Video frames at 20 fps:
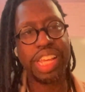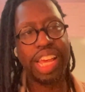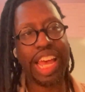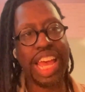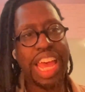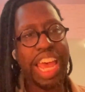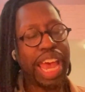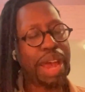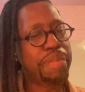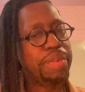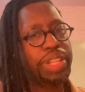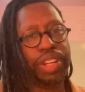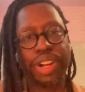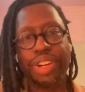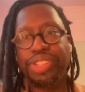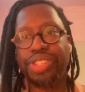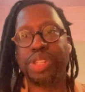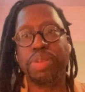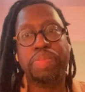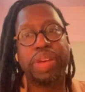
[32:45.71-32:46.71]
And we learned
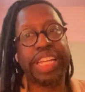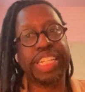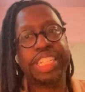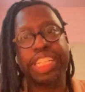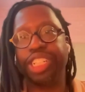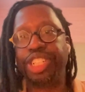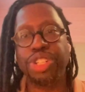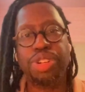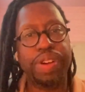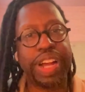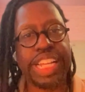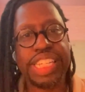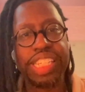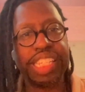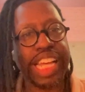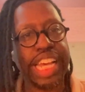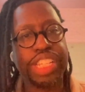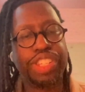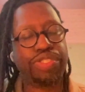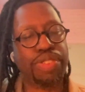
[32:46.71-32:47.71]
some additional
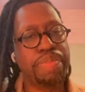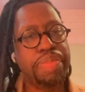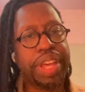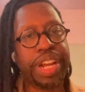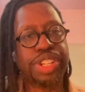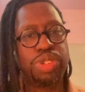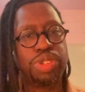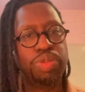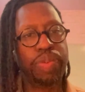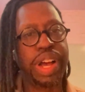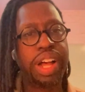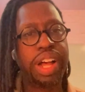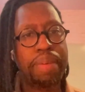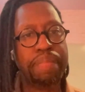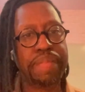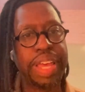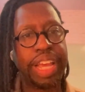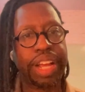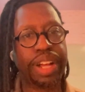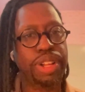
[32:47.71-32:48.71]
insights from there as well,
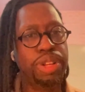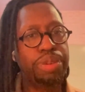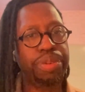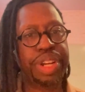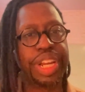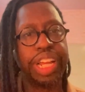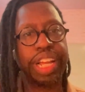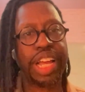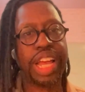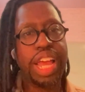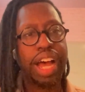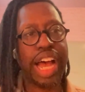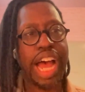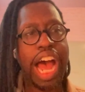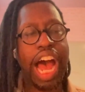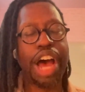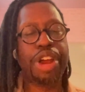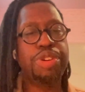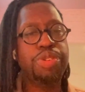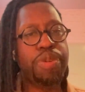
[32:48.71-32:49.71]
including
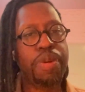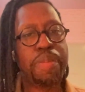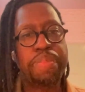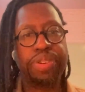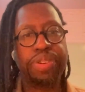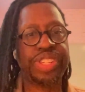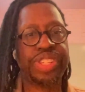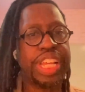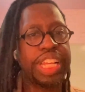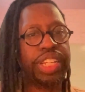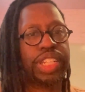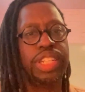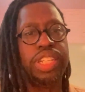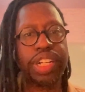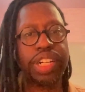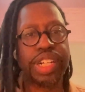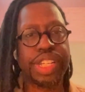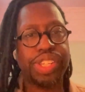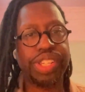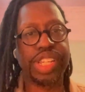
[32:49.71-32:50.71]
how do we present
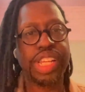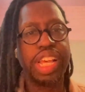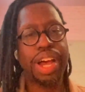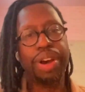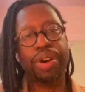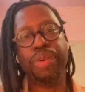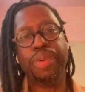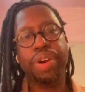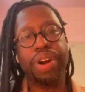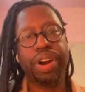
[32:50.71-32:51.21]
looks, or